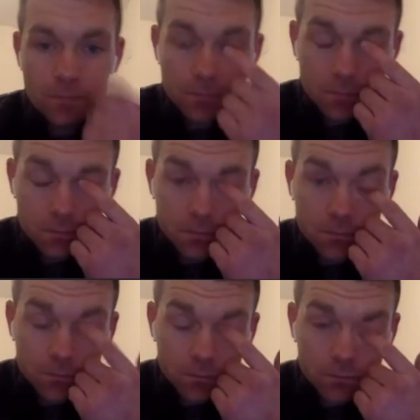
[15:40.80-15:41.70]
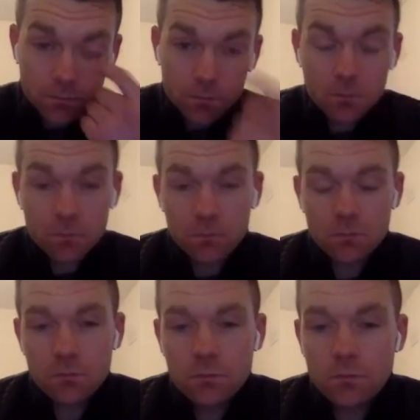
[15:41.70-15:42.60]

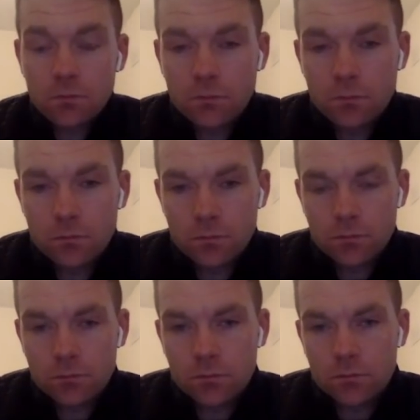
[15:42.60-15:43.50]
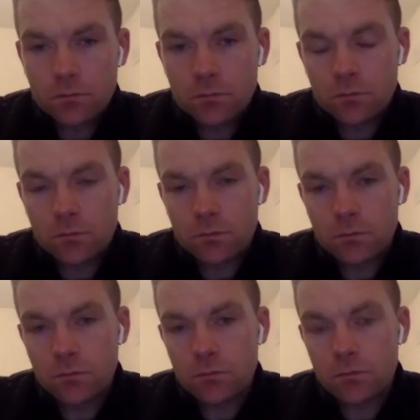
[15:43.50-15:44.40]

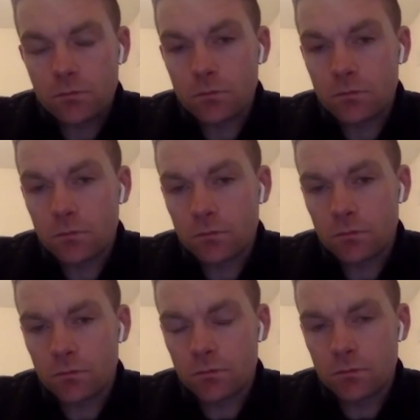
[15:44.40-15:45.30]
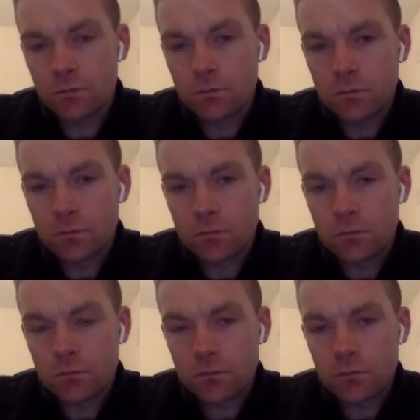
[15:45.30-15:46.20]

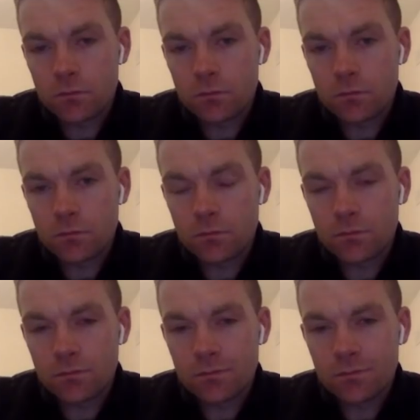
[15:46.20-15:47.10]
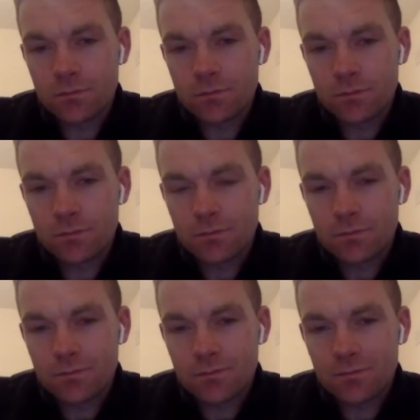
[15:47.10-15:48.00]

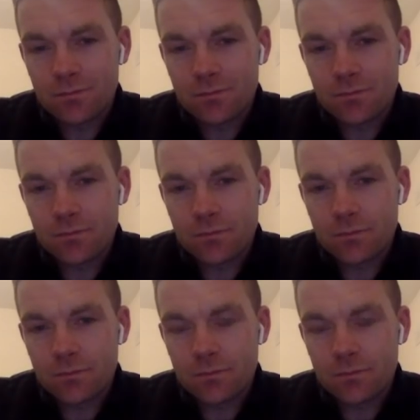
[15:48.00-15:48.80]
No words are spoken by the person on screen.